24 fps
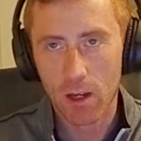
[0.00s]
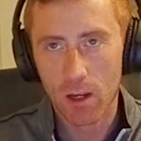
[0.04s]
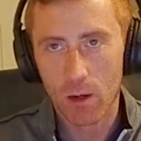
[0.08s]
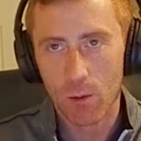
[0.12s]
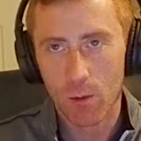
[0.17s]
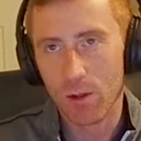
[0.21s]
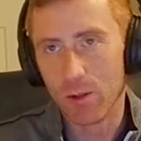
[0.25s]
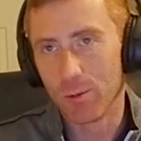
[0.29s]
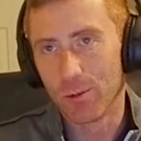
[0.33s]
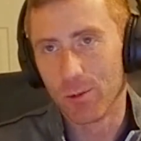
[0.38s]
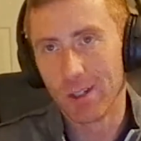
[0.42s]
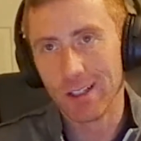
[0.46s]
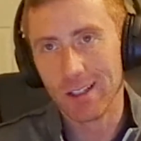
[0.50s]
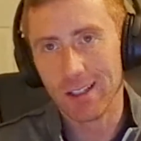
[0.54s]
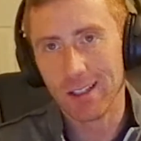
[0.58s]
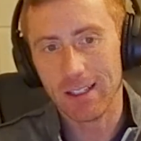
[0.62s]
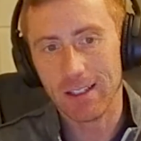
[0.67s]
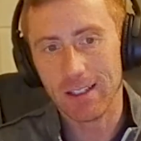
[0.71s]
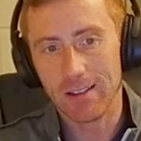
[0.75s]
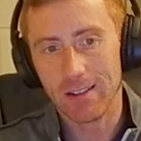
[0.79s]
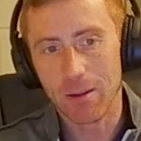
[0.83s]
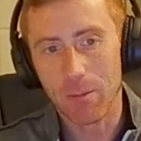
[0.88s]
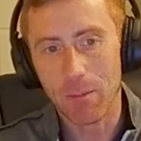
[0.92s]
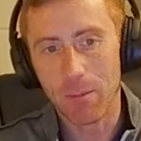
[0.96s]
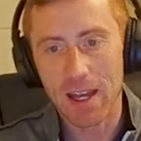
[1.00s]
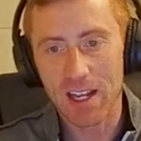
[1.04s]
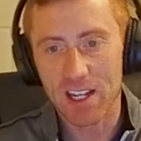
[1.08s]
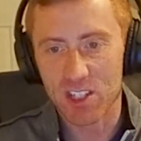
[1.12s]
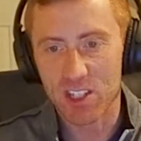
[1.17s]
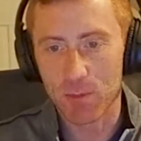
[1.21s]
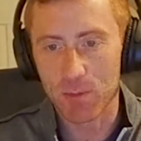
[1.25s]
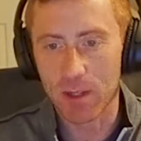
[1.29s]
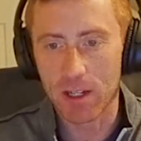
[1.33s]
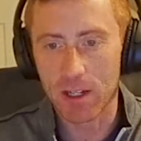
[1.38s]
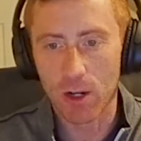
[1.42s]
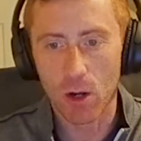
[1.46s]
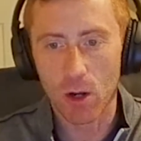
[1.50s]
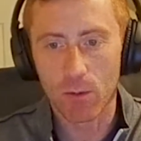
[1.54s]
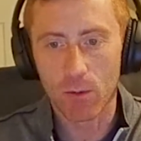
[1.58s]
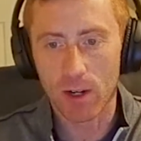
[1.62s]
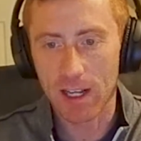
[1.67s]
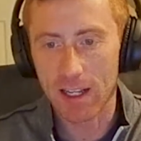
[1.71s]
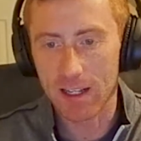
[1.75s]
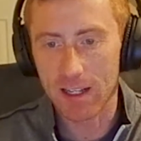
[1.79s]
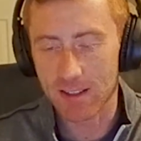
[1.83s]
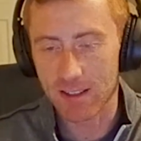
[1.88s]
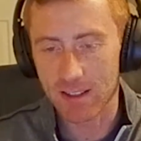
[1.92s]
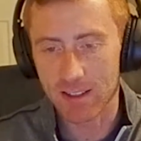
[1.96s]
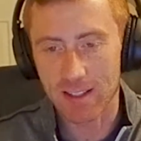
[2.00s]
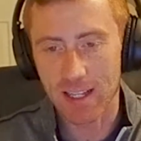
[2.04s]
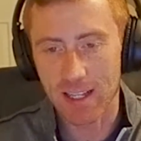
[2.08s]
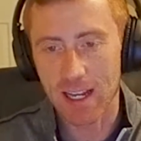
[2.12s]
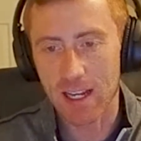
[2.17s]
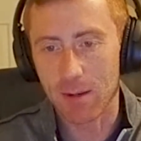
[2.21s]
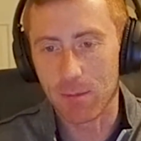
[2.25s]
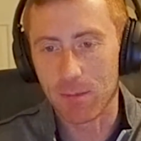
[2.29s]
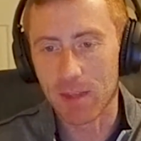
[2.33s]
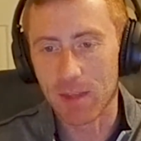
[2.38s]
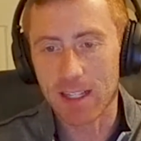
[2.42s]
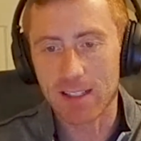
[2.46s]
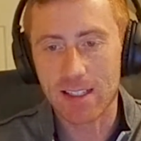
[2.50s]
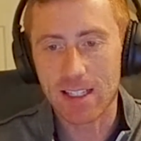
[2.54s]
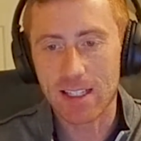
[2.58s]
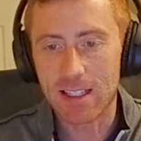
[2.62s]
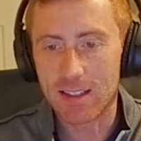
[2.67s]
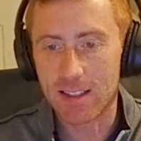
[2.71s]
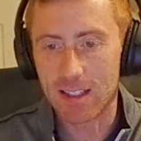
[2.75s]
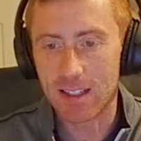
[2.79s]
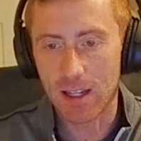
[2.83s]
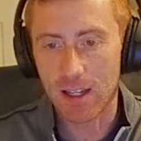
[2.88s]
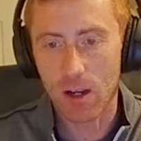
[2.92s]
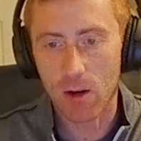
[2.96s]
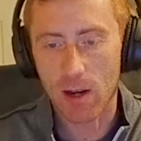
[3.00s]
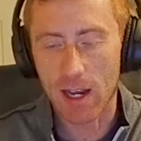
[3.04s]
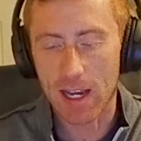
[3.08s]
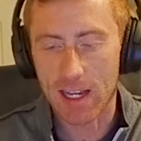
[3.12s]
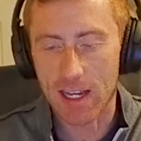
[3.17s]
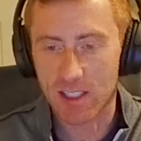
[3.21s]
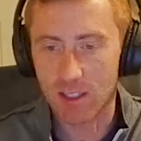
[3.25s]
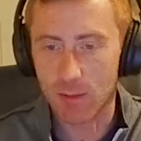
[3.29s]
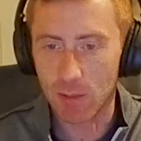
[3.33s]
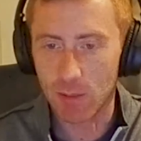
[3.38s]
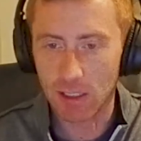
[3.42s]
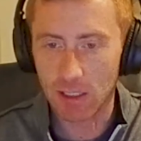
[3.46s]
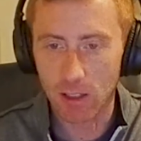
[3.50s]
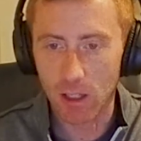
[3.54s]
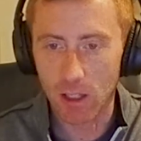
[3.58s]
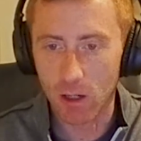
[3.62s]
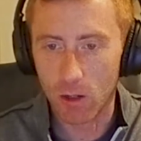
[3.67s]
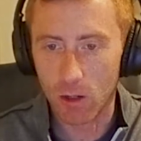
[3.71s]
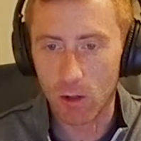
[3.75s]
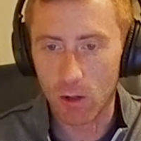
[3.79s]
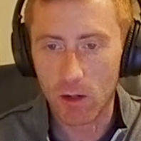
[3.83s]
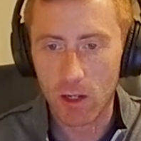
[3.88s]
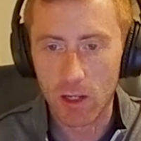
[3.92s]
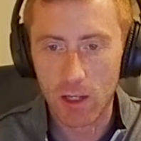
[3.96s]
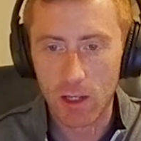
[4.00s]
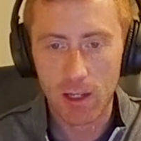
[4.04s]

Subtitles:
when really the management and overhead is the same. That TCO has to be low.